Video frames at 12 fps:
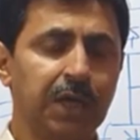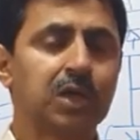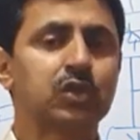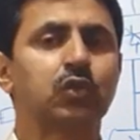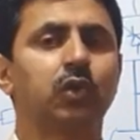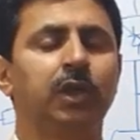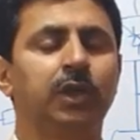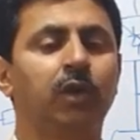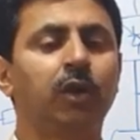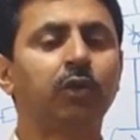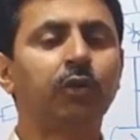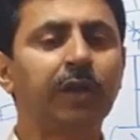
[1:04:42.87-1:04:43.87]
So in
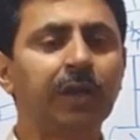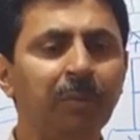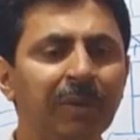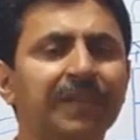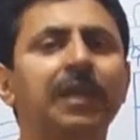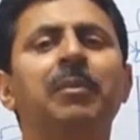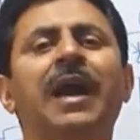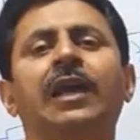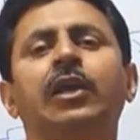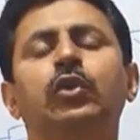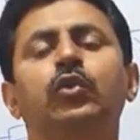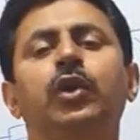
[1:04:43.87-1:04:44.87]
order to limit the
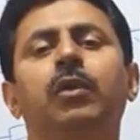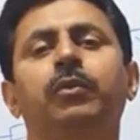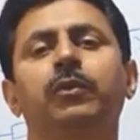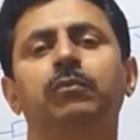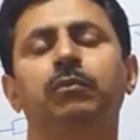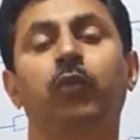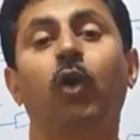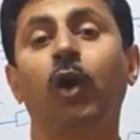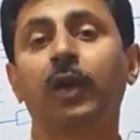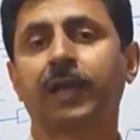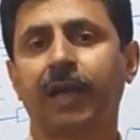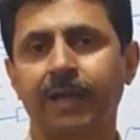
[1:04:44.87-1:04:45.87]
magnitude of
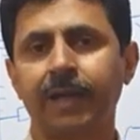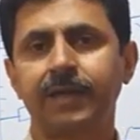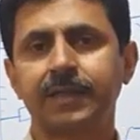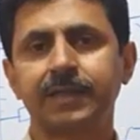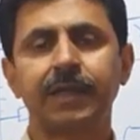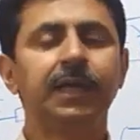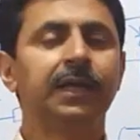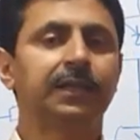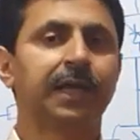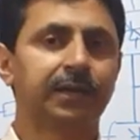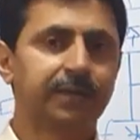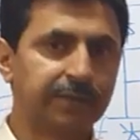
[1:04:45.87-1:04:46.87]
fault currents,
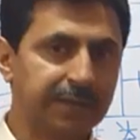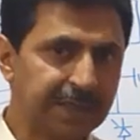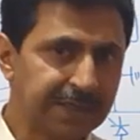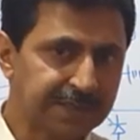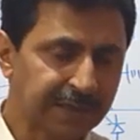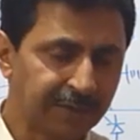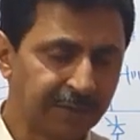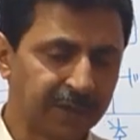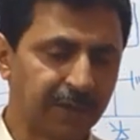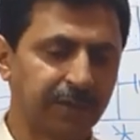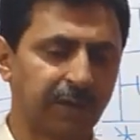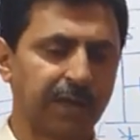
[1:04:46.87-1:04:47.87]
that these
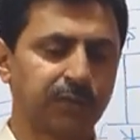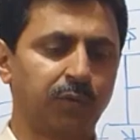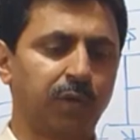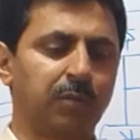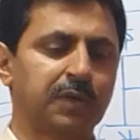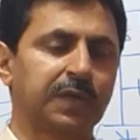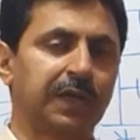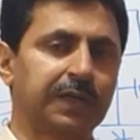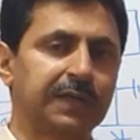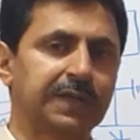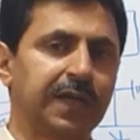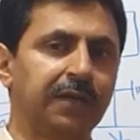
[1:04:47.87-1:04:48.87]
converter transformers are
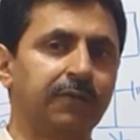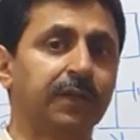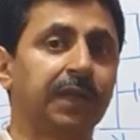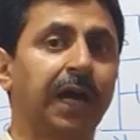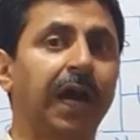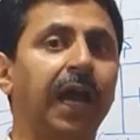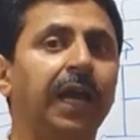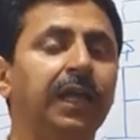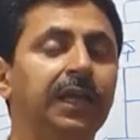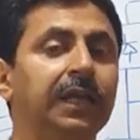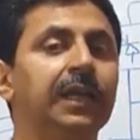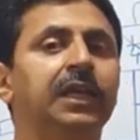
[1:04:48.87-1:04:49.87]
designed with high
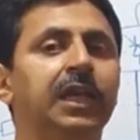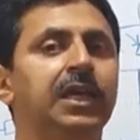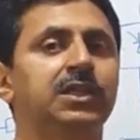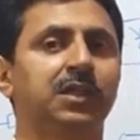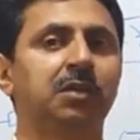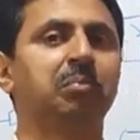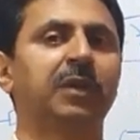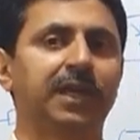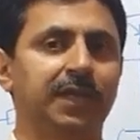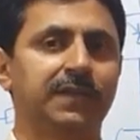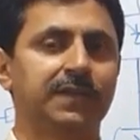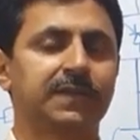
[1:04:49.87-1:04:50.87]
leakage
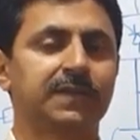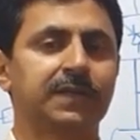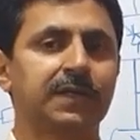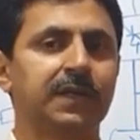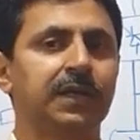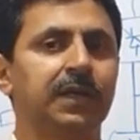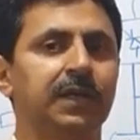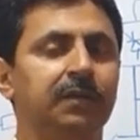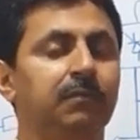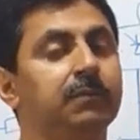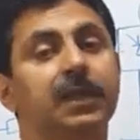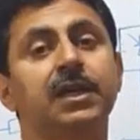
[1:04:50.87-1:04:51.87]
impedance,
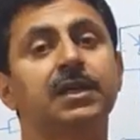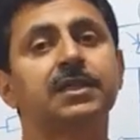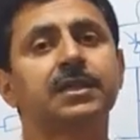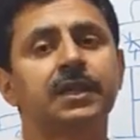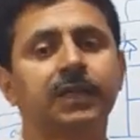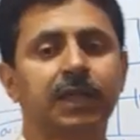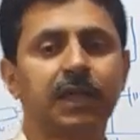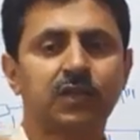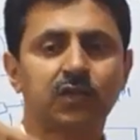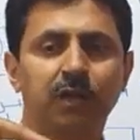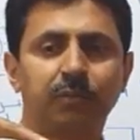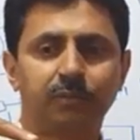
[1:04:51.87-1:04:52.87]
because in case
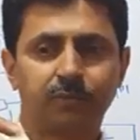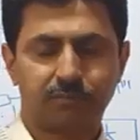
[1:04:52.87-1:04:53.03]
of